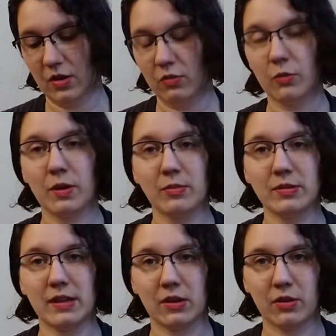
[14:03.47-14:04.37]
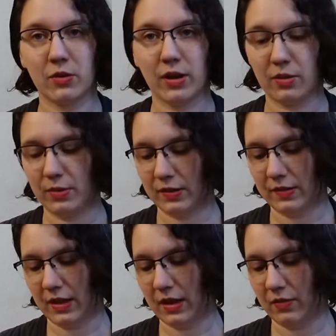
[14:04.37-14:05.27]
will probably take quite a while because
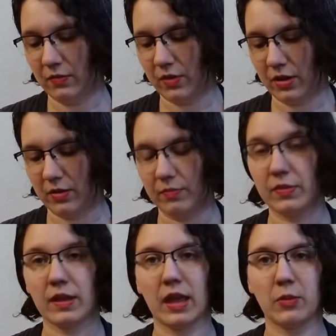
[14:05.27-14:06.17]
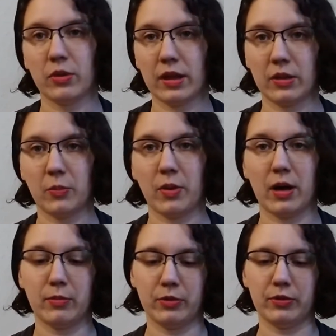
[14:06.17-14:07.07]
they have the cabling and the
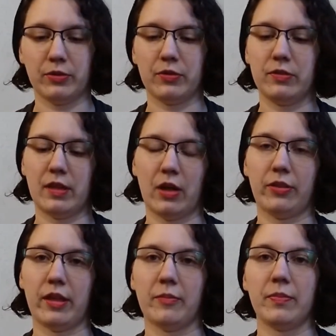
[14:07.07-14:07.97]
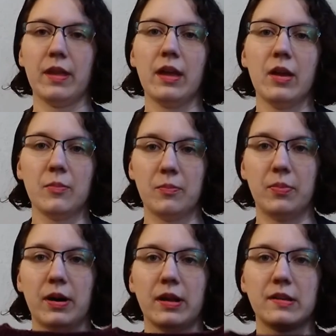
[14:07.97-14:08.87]
bobbles down them.
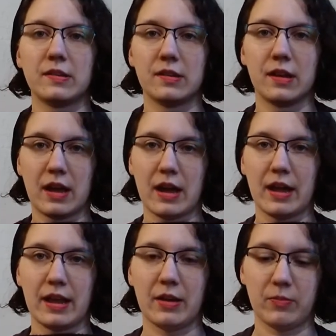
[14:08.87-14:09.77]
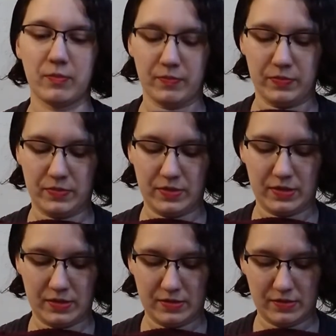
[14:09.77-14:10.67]
But I am
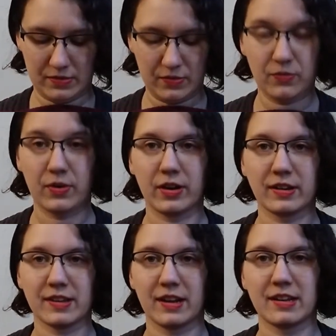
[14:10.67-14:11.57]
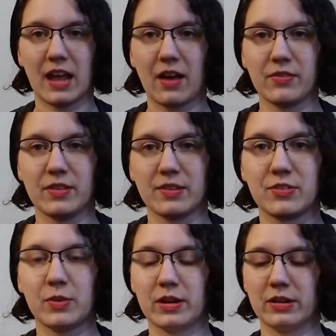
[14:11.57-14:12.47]
very excited to have this
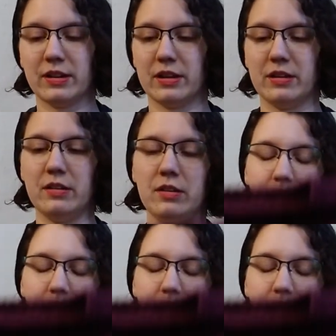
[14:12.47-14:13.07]
sweater done,